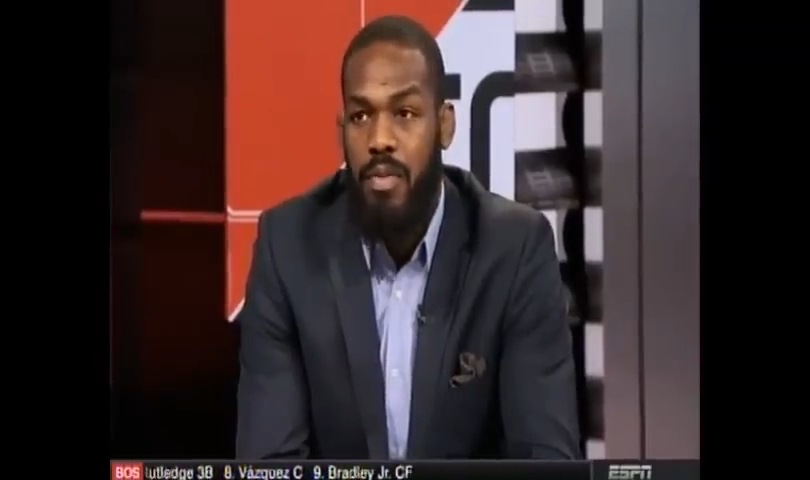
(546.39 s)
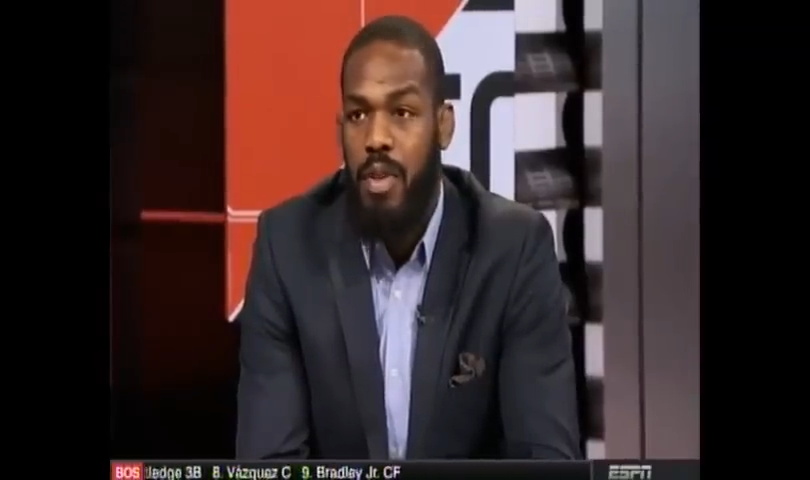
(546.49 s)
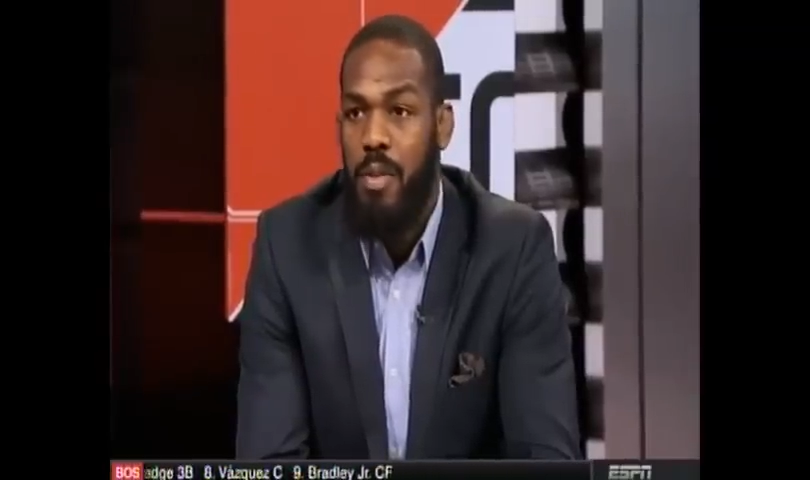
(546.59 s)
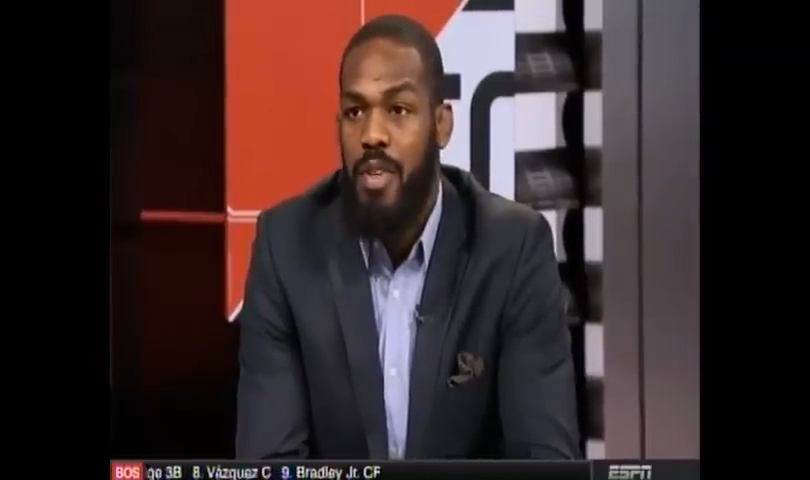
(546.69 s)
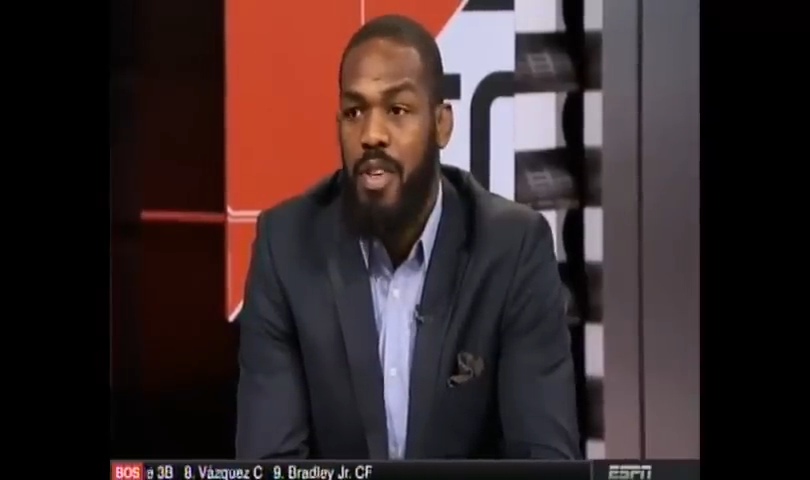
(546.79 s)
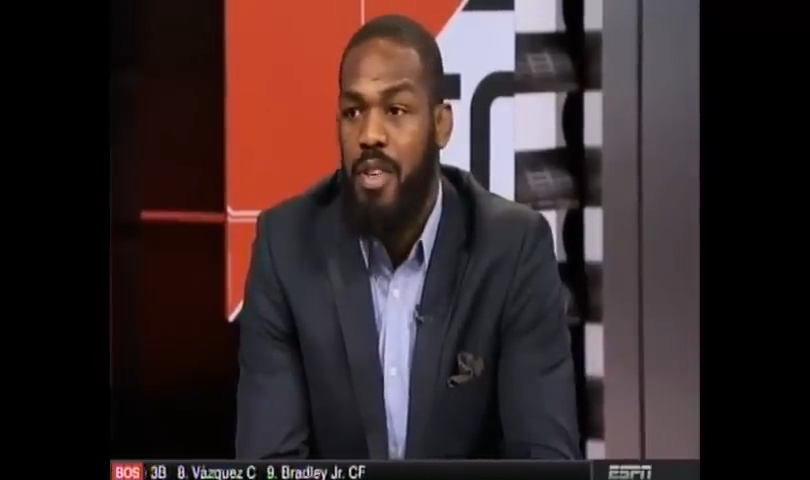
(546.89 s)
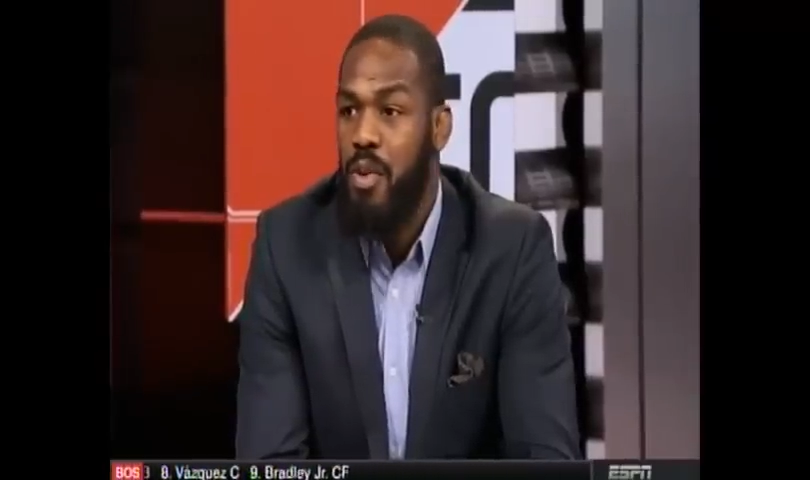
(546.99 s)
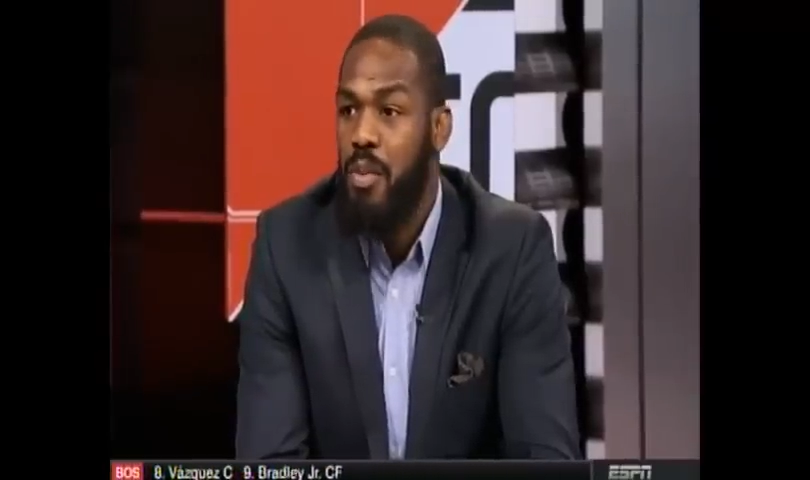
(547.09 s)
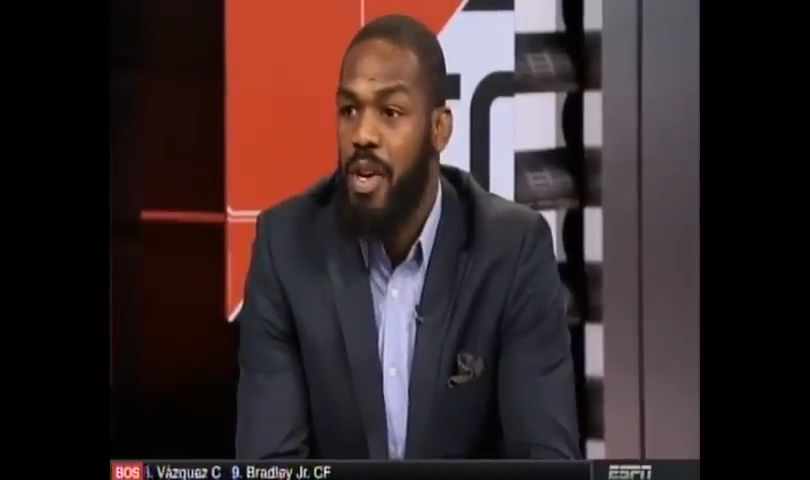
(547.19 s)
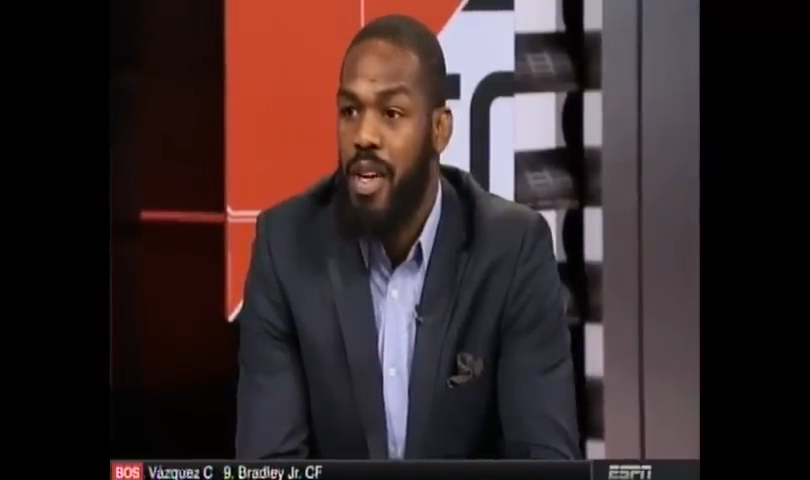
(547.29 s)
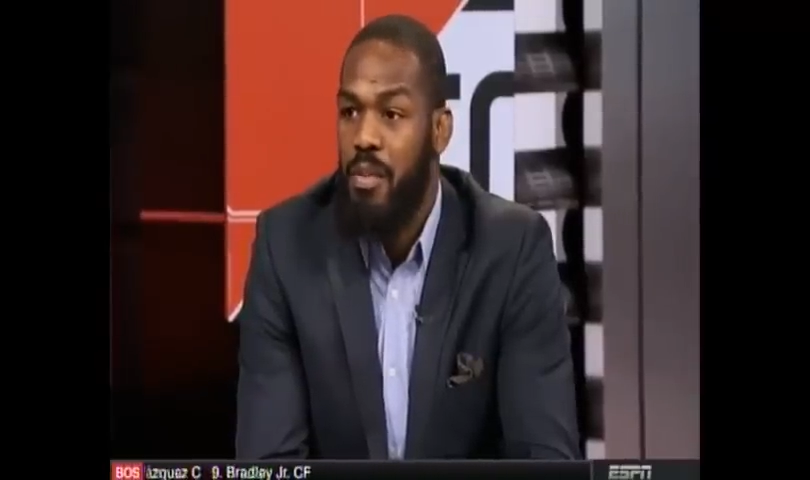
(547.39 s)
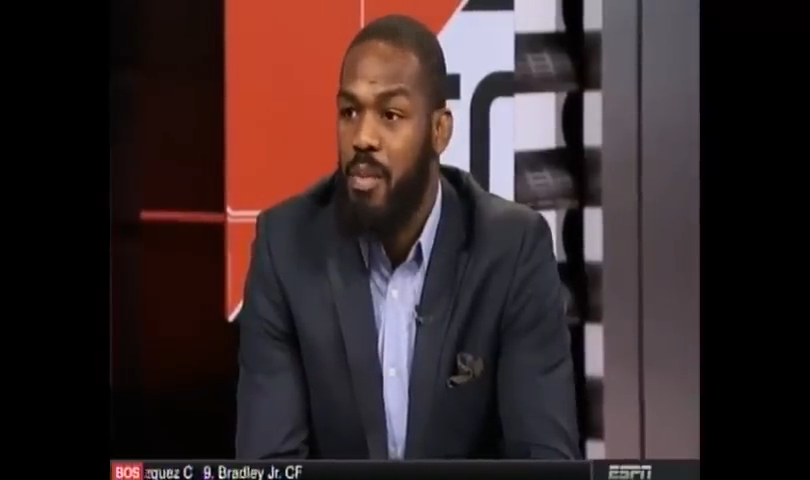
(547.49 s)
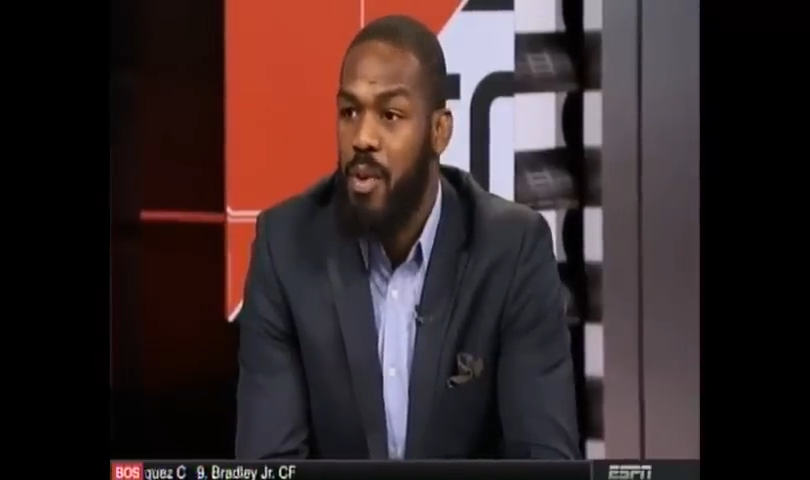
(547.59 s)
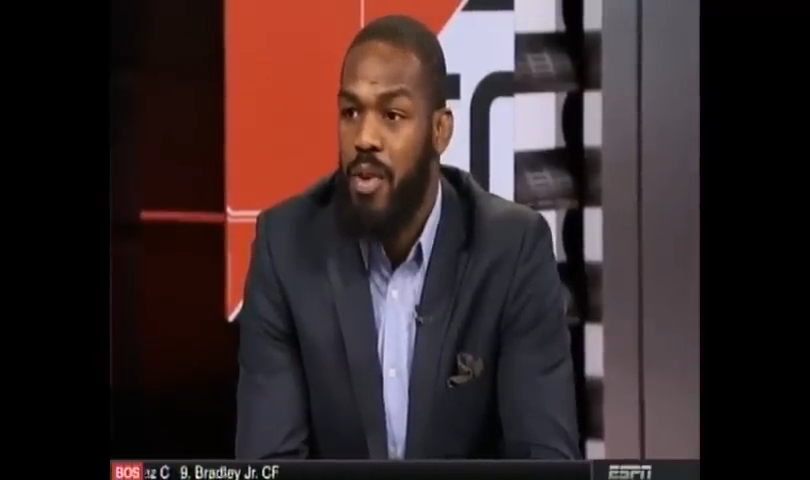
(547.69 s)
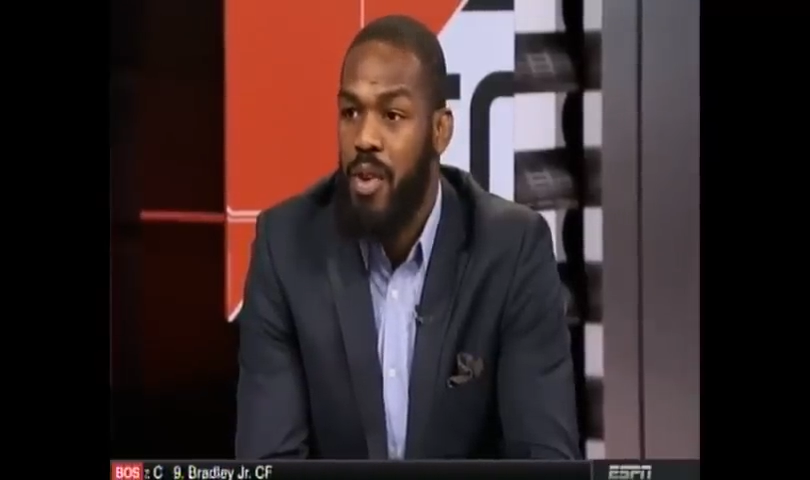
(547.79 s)
flips on a dirt bike and
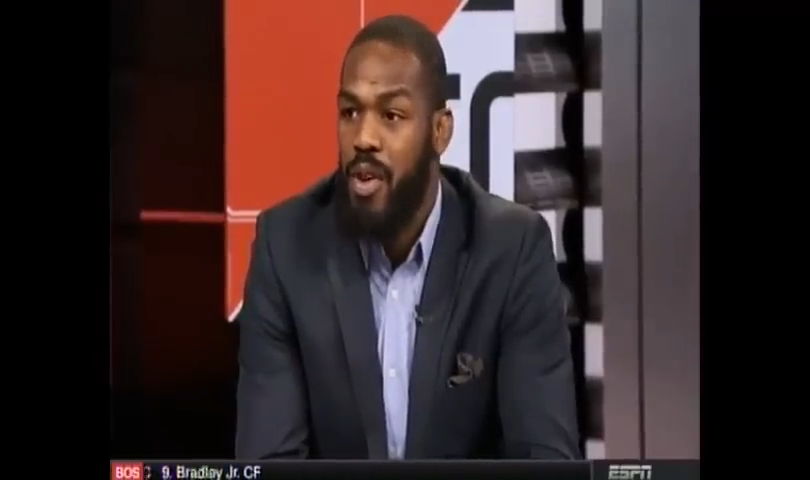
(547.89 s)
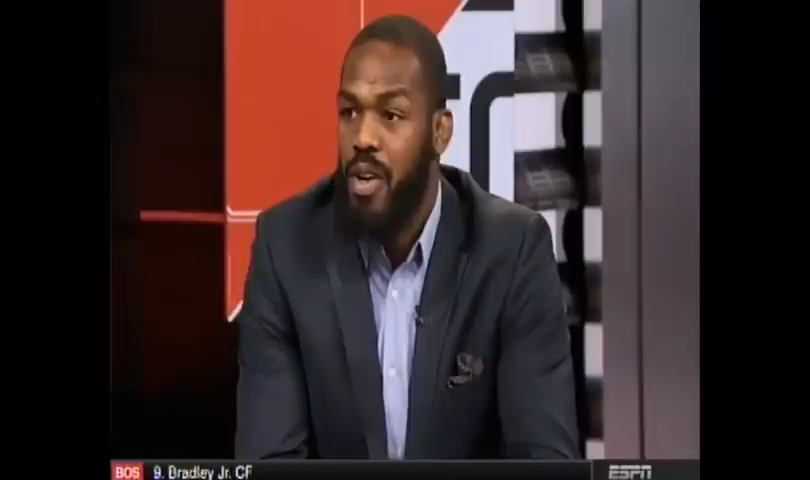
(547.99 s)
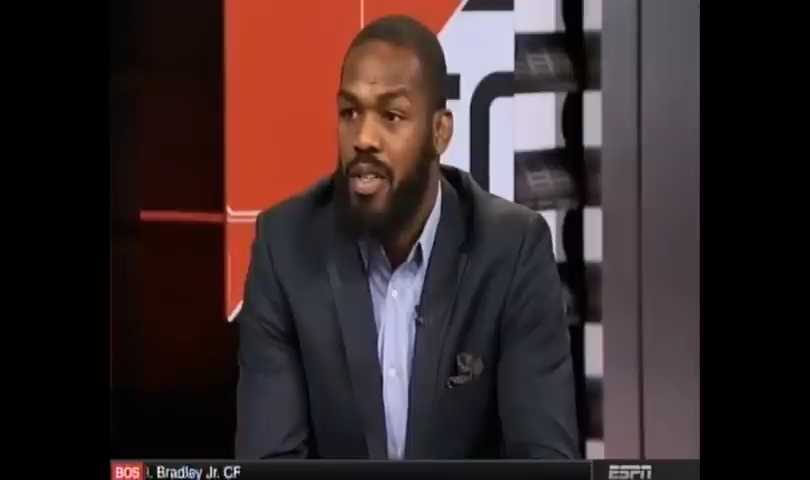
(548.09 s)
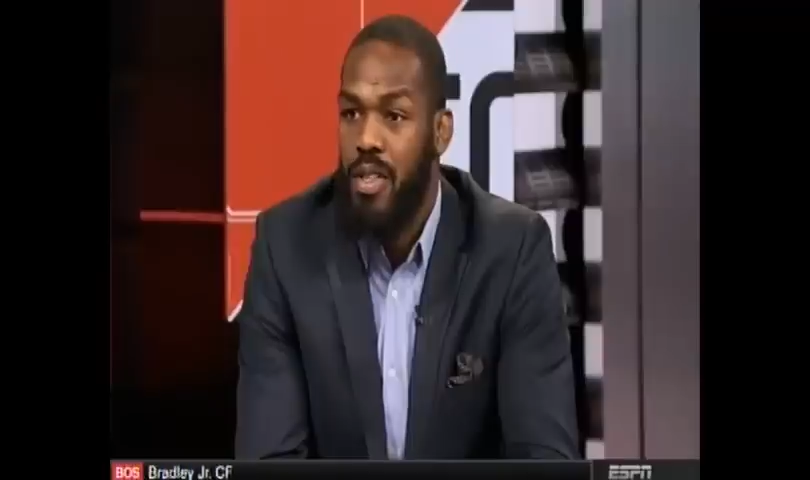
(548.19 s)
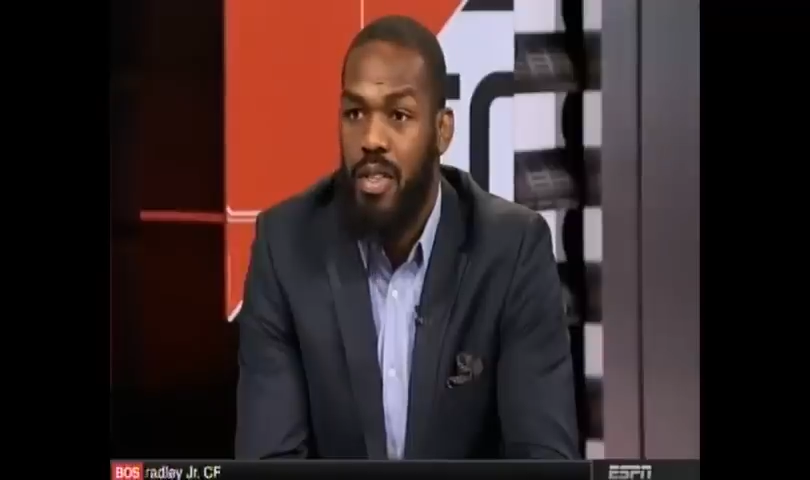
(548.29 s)
motocross.